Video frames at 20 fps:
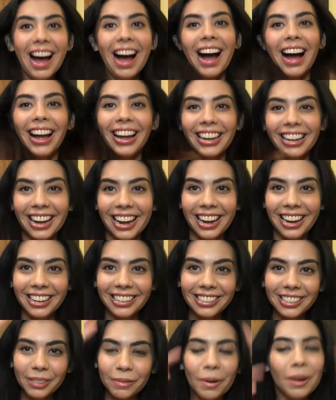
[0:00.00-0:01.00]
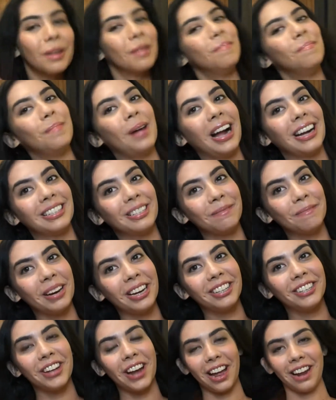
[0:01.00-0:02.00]
Hi guys, welcome back to my
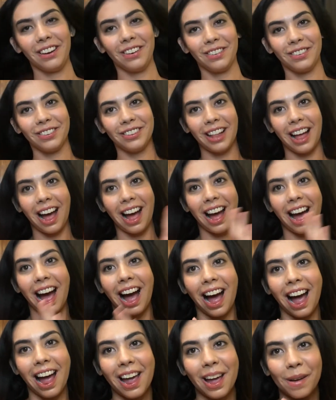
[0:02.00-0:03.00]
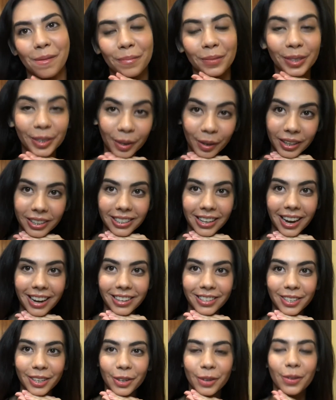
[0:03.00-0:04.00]
channel. I am so
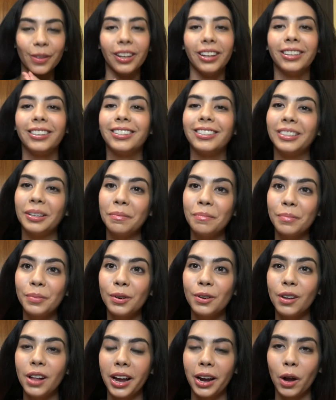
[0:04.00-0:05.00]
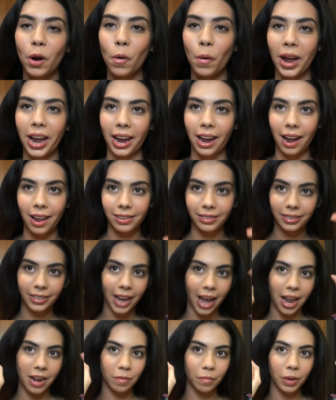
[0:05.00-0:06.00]
excited to do this simple and quick
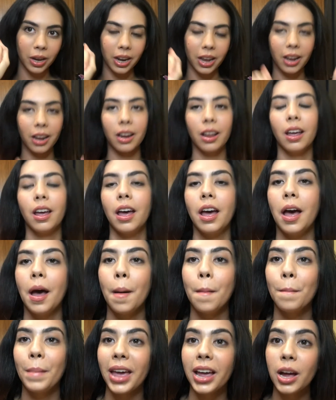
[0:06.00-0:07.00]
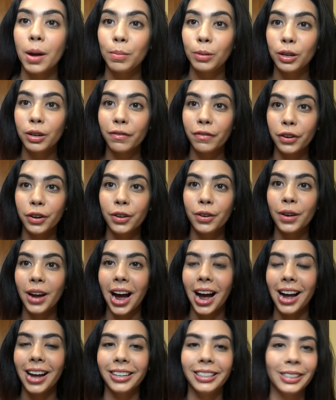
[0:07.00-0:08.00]
10-minute makeup look for you
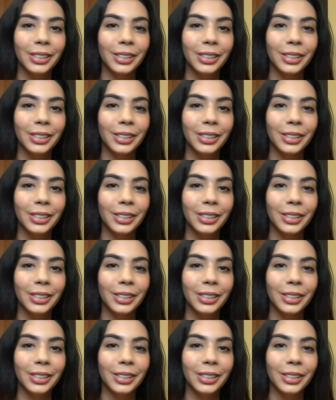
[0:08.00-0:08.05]
guys.